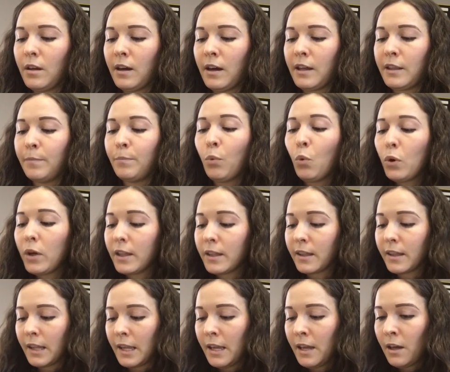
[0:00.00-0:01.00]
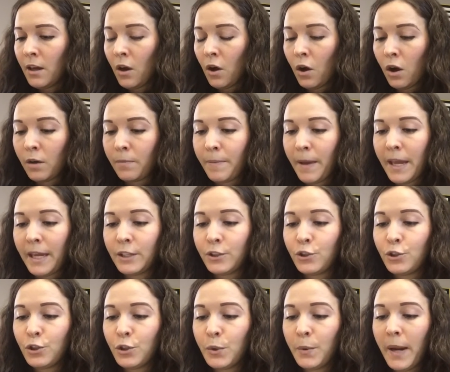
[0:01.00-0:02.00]
the buoyancy on
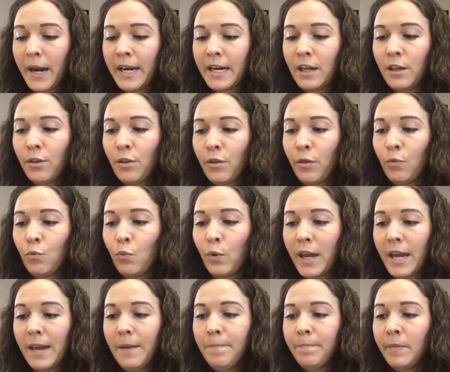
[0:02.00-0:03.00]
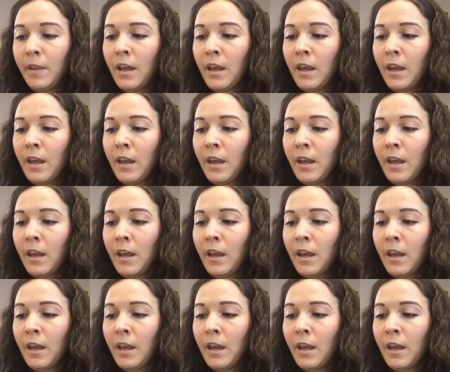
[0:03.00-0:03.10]
page 283.